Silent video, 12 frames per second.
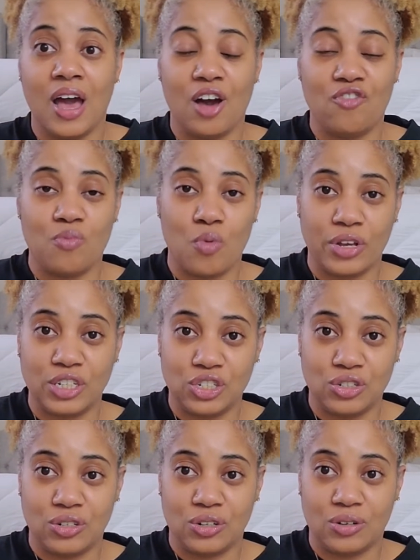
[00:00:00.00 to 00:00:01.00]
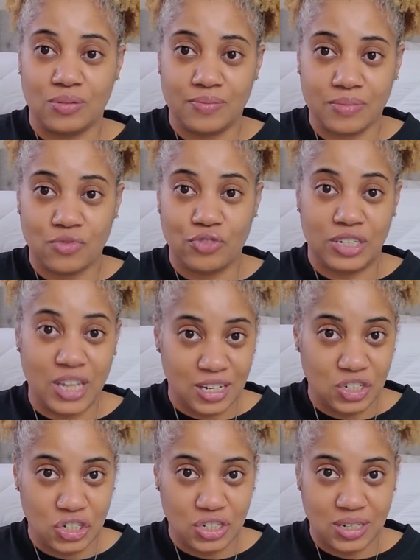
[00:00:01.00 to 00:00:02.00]
of moisture
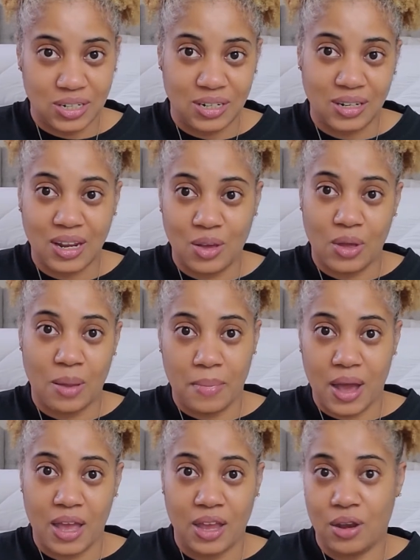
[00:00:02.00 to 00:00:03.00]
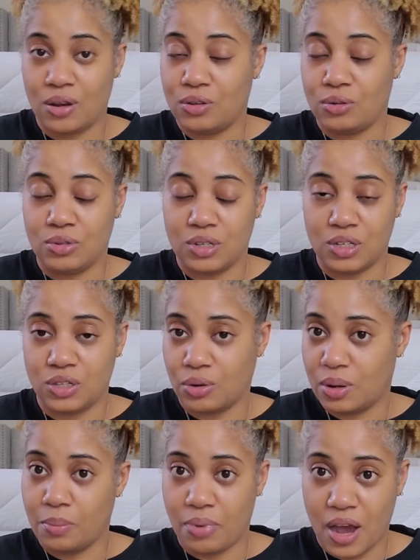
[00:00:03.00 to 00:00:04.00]
retention in my hair using
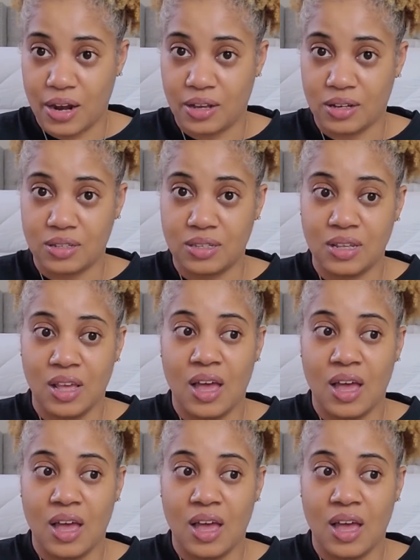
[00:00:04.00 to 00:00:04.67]
certain products.